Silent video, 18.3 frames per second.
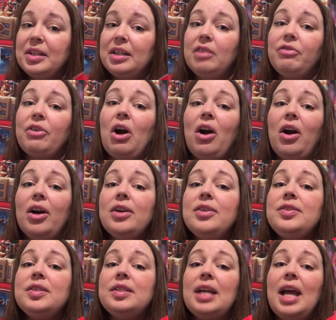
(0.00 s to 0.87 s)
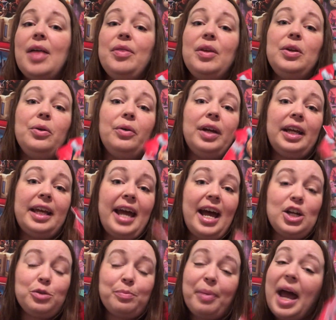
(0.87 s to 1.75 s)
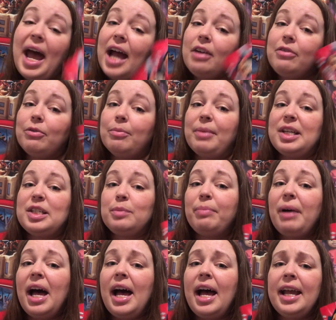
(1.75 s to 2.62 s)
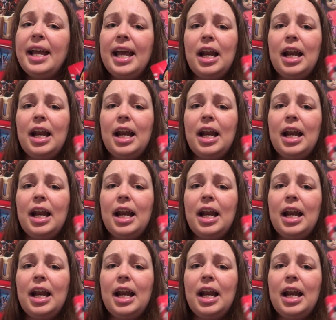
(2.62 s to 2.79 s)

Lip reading: in gift cards, and then you'll get cash back from Best Buy,